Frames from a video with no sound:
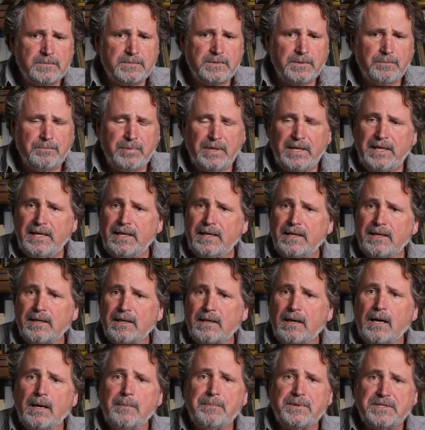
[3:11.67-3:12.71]
competing in a
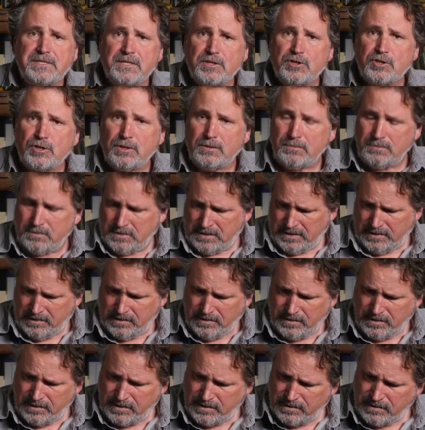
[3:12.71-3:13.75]
competition,
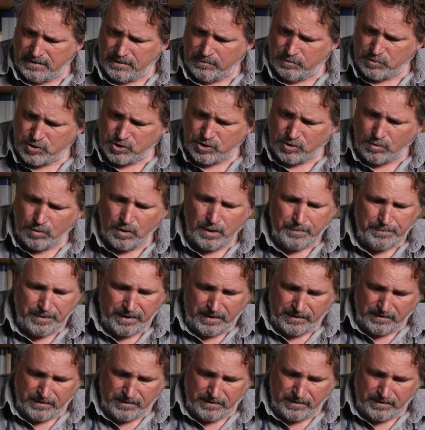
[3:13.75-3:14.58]
and they would show up.